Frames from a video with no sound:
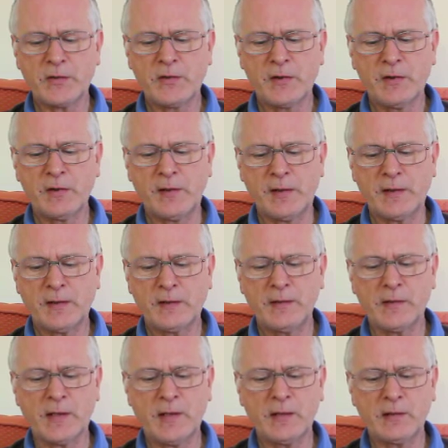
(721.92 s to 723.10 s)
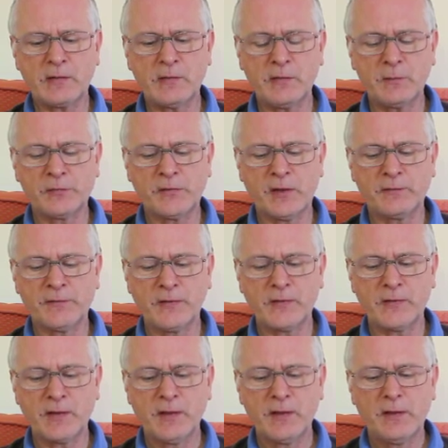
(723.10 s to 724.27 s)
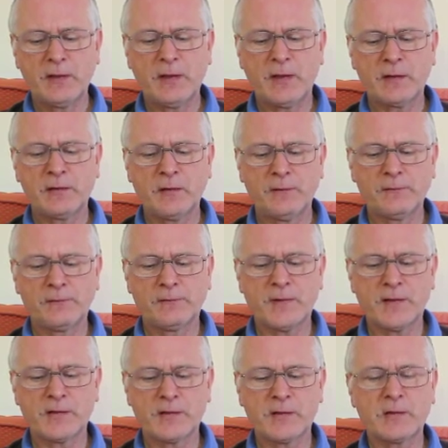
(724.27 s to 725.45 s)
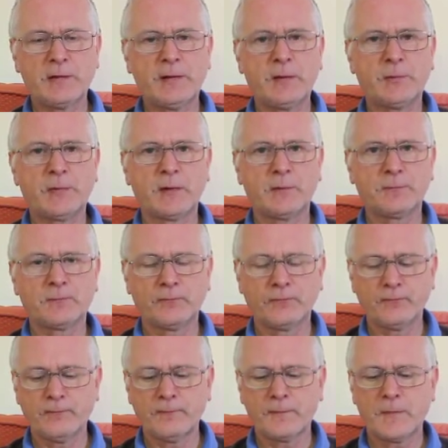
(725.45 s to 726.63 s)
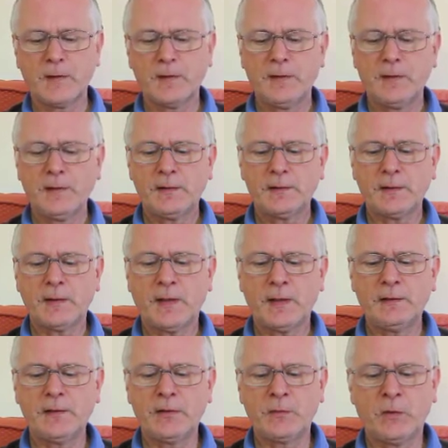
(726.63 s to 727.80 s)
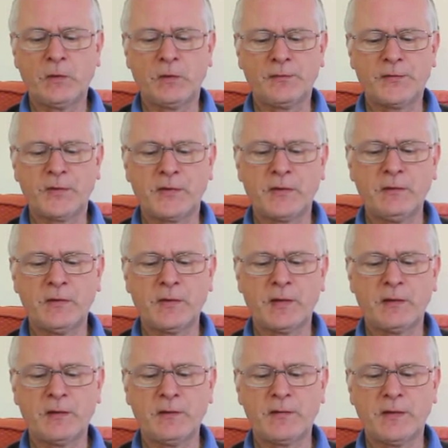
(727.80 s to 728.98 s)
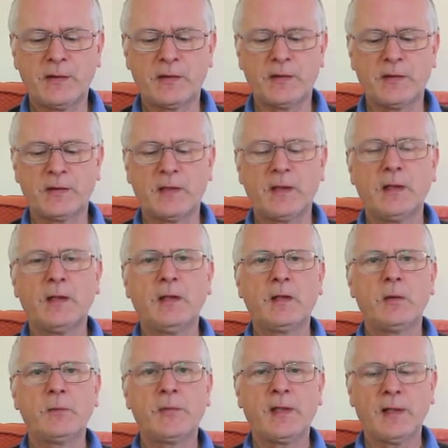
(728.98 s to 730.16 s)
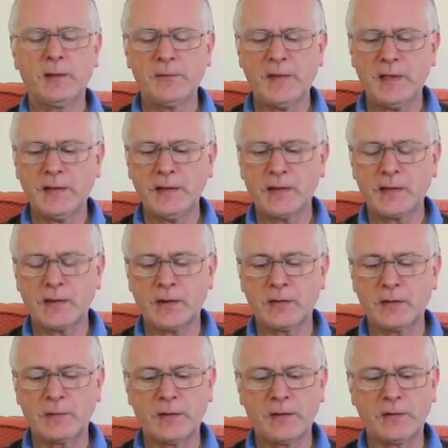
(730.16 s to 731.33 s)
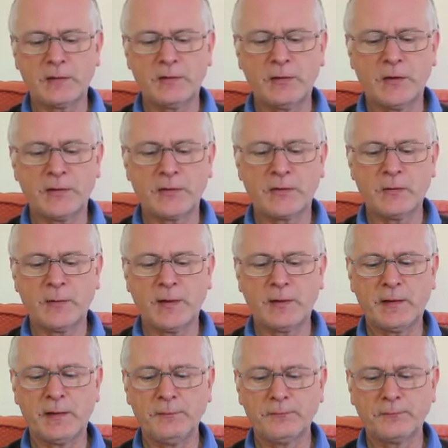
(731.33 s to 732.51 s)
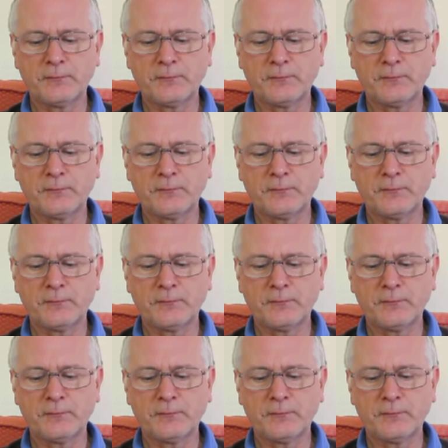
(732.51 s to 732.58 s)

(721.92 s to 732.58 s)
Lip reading: journey and his excellent breakfast, had gone fast asleep. The kindly dwarves, as soon as they noticed this, began making signs to each other not to wake him,